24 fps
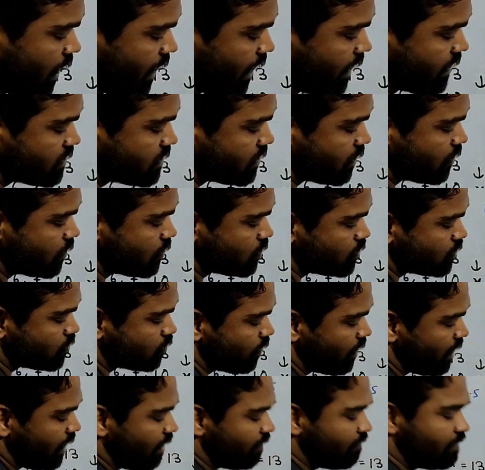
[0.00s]
X equals to
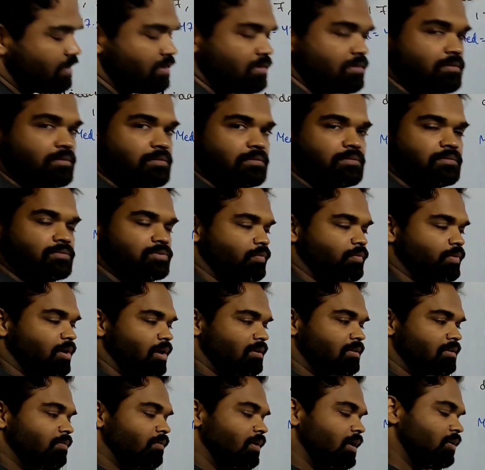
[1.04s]
11. So we
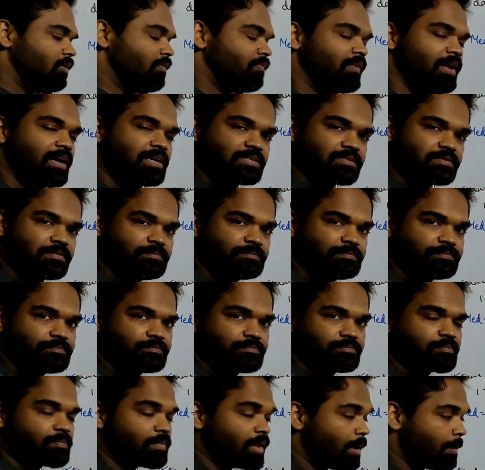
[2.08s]
got the value of x.
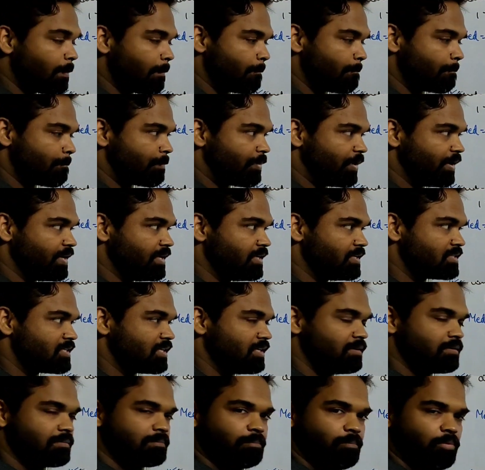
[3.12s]
Pretty
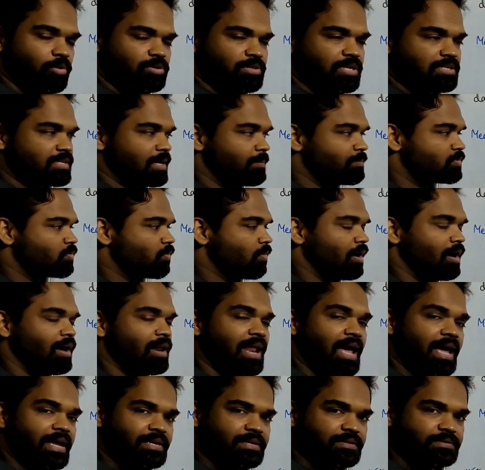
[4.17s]
easy. Both the sums were
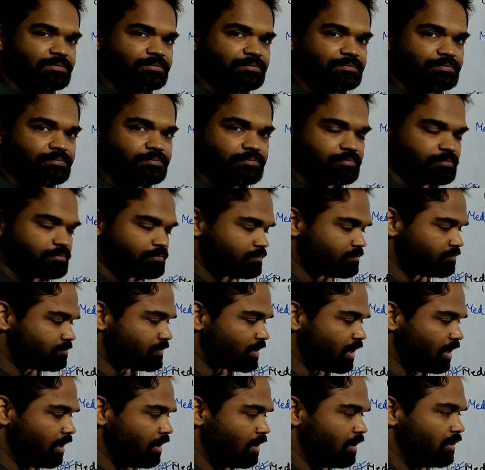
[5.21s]
alike.
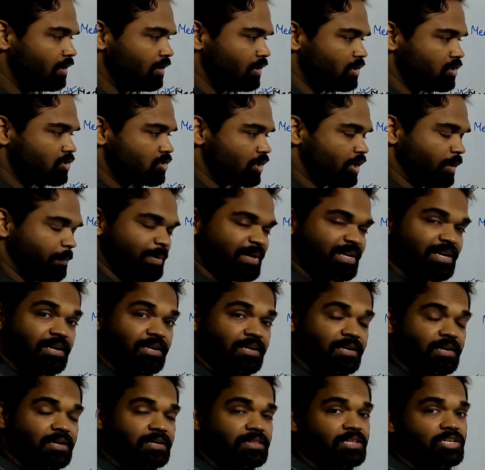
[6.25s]
So keep it till
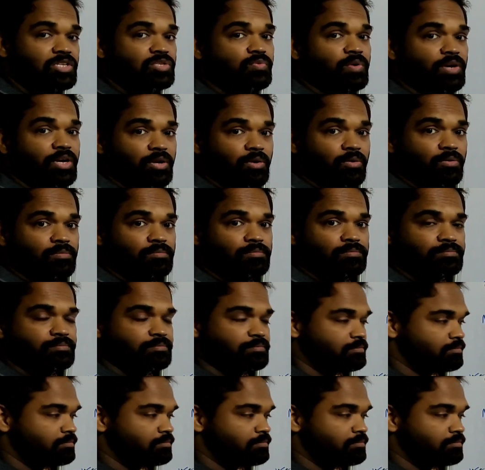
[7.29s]
here in this video.